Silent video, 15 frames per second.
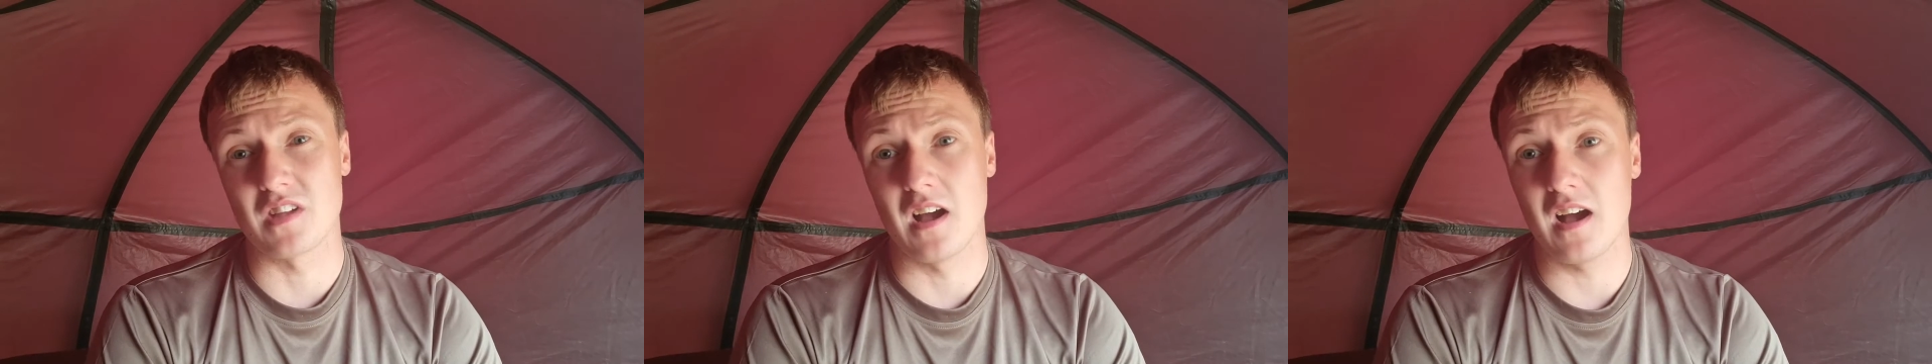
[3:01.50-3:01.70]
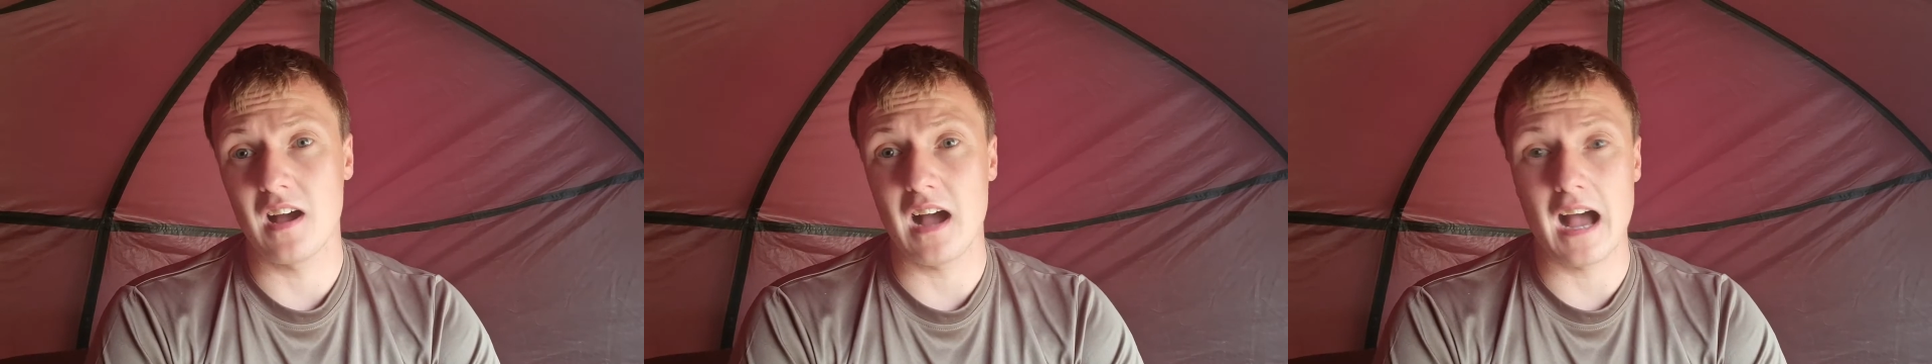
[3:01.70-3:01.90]

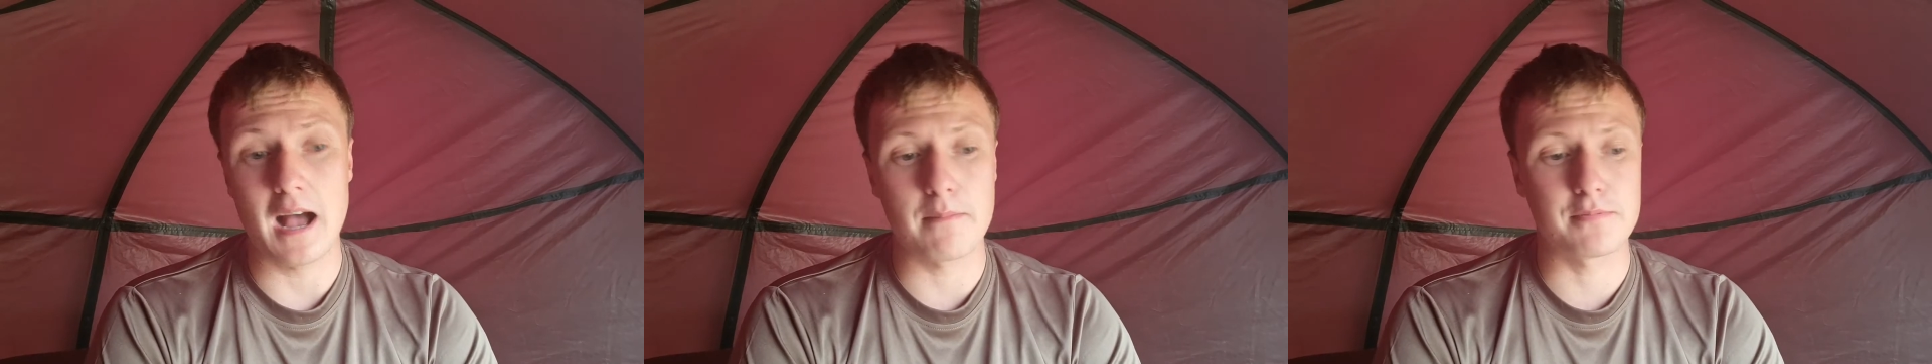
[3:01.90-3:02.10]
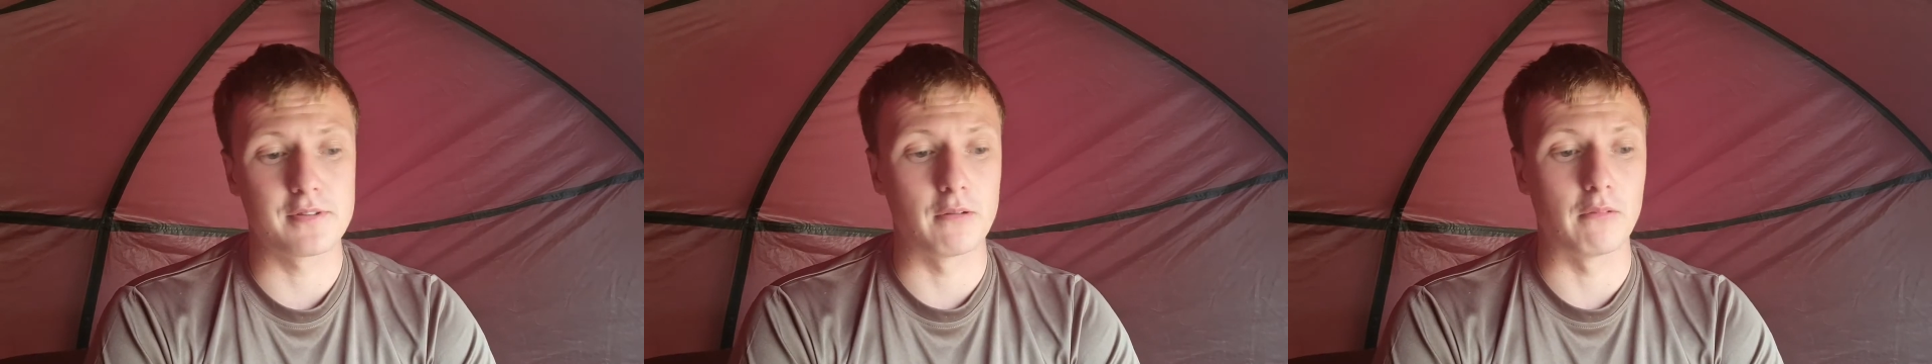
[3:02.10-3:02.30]
here,
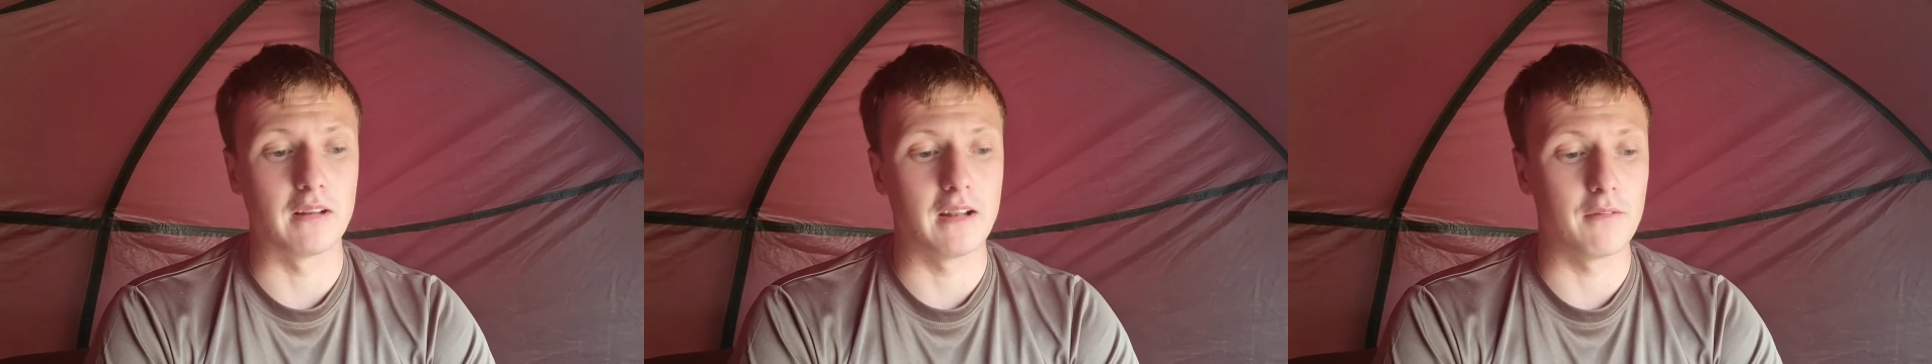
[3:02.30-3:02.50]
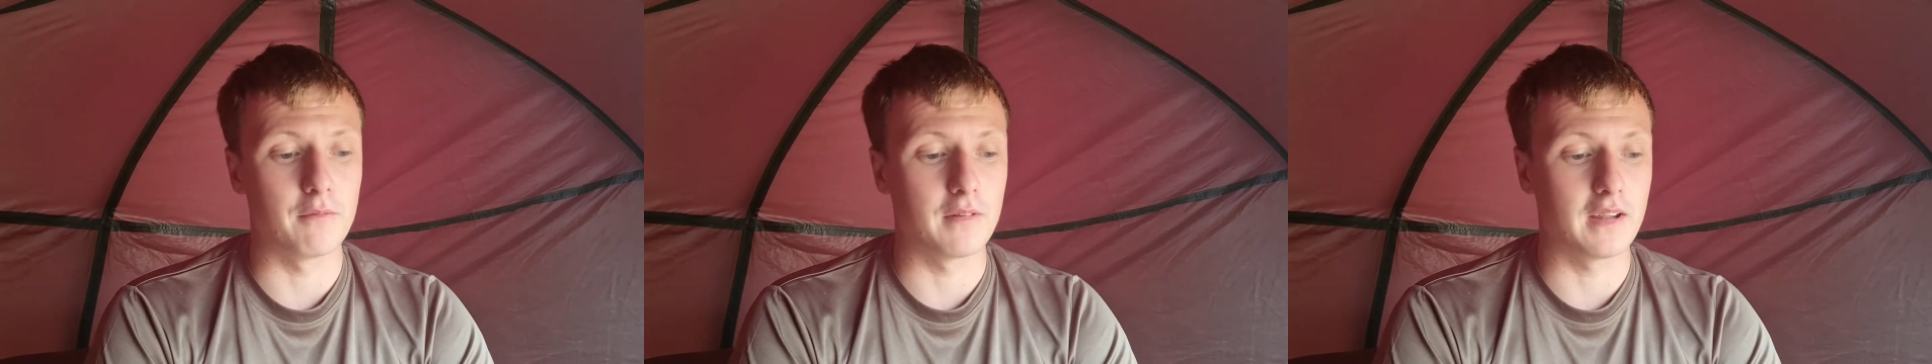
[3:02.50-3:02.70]
absolutely
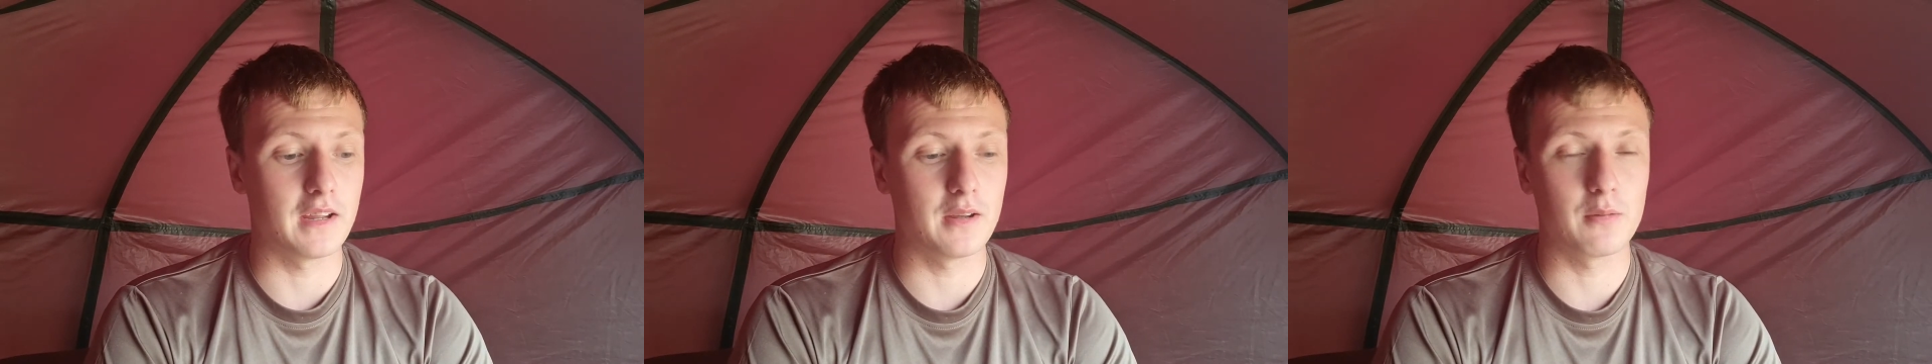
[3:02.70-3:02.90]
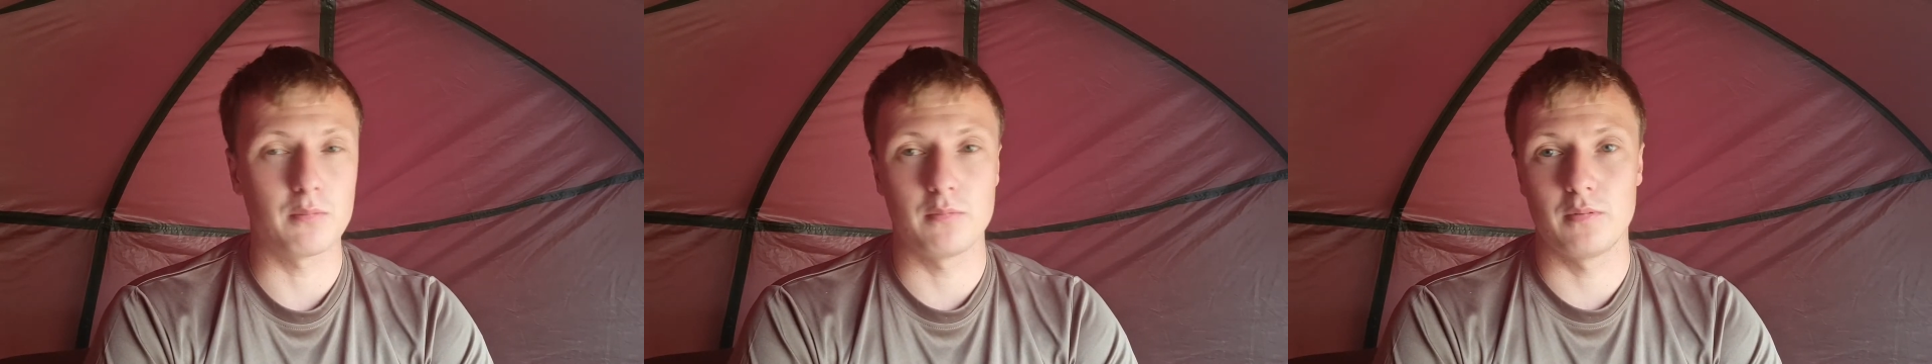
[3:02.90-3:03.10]
lovely.